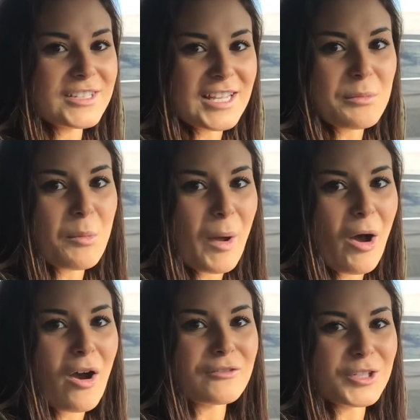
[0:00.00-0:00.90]
the same
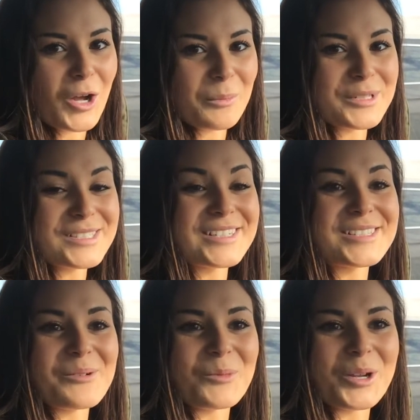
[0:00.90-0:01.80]
amount of dog biscuits,
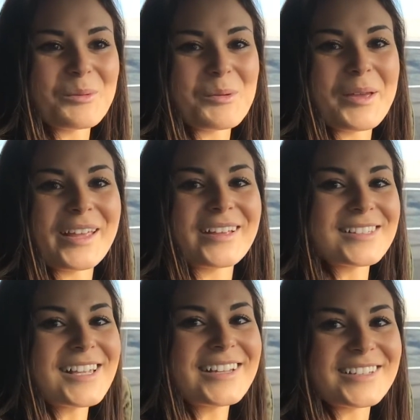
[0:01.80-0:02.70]
and we're going to be making a
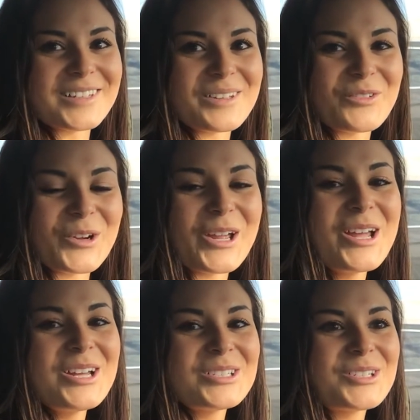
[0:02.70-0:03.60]
second delivery
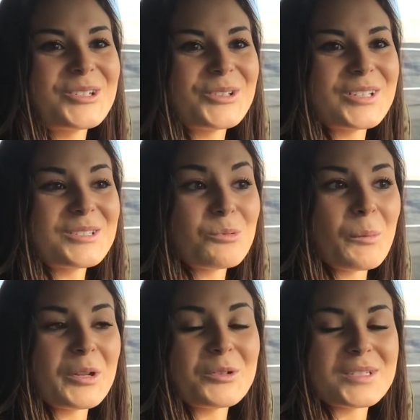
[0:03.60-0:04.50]
to this
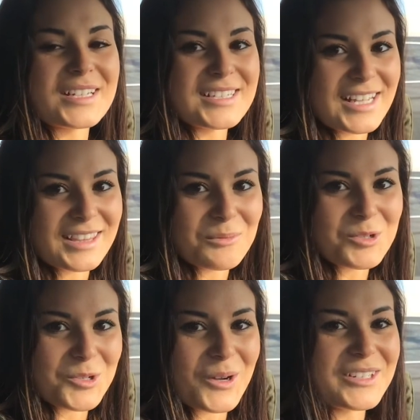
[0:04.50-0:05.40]
woman who's going to take them
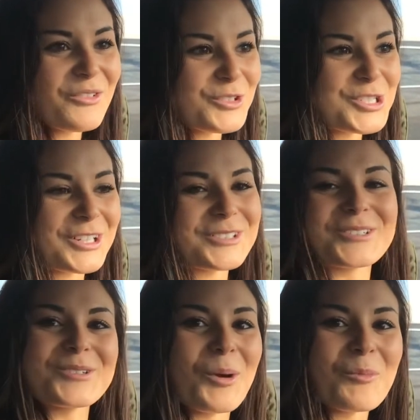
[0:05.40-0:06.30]
to a different shelter.
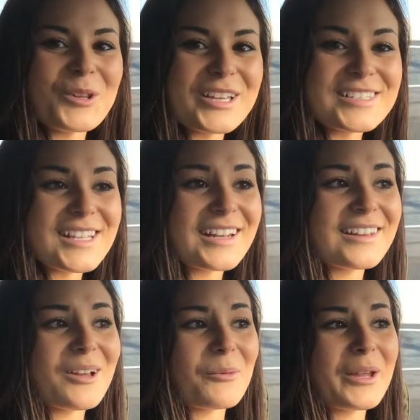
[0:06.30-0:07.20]
So I'm really
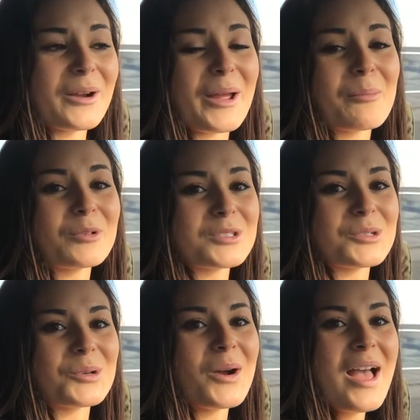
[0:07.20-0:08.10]
excited that we are able
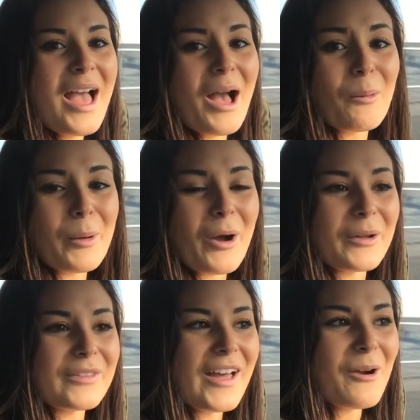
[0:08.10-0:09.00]
to help out
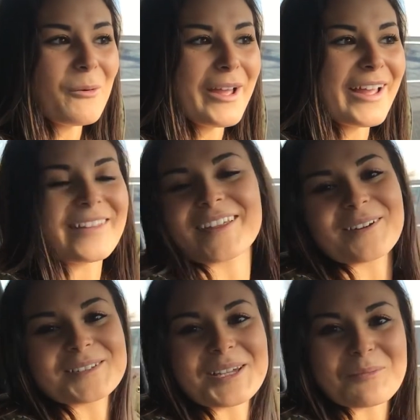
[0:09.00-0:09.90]
in that way and that I
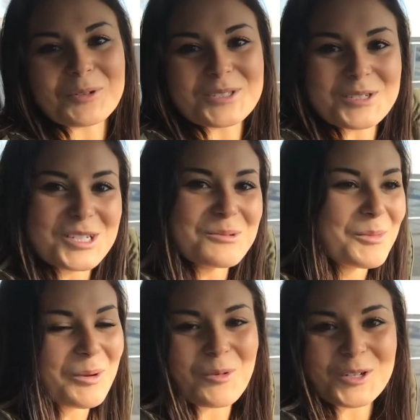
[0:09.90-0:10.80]
was able to just
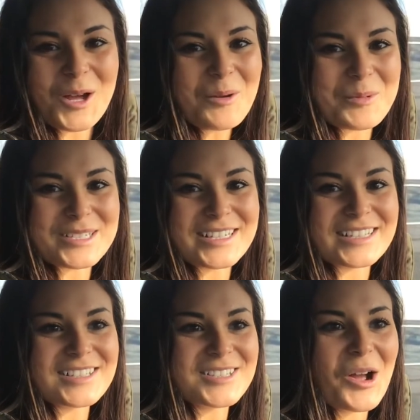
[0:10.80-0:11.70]
make more dog
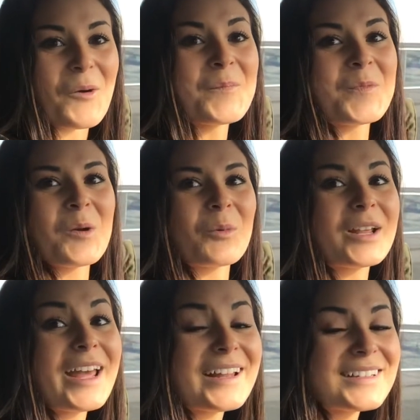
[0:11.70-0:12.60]
biscuits. So we're
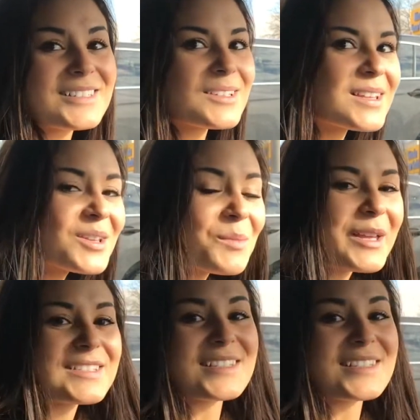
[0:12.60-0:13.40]
going to head into the Humane